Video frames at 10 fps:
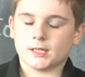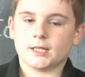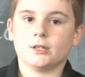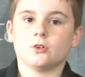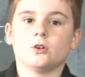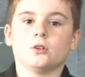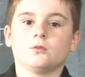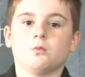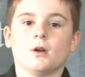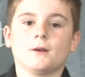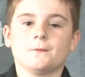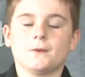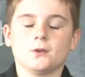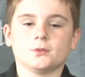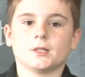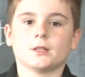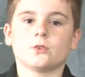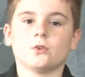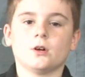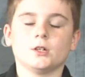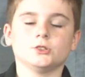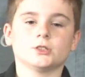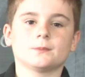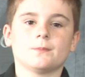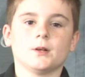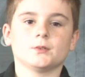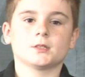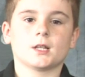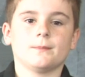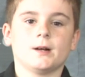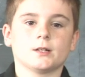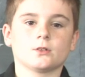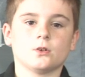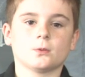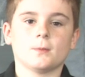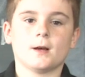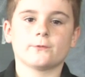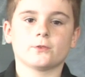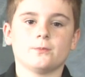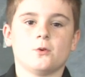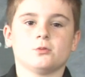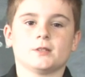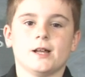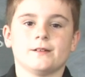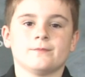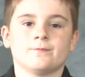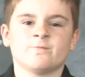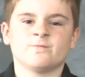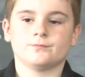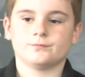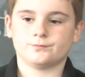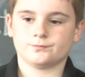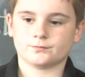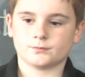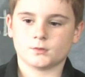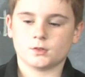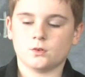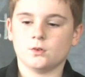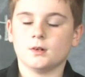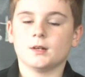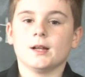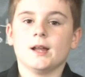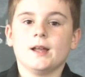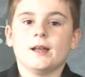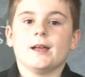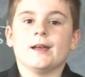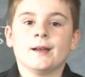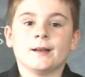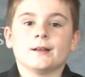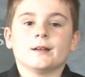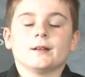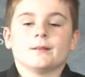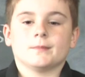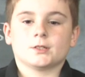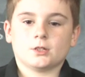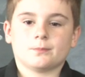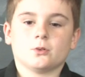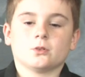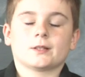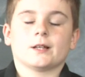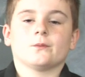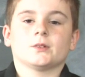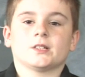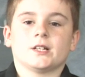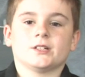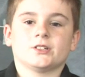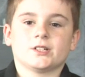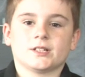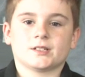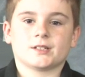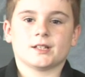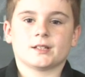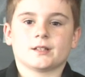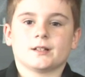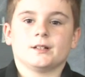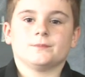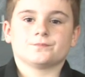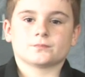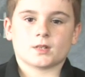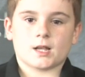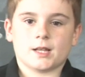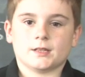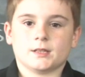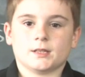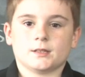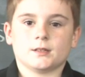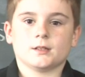He owed one thousand two hundred pounds to a man called Matthew Bolton. Oh. Uh, Mister Bolton was interested in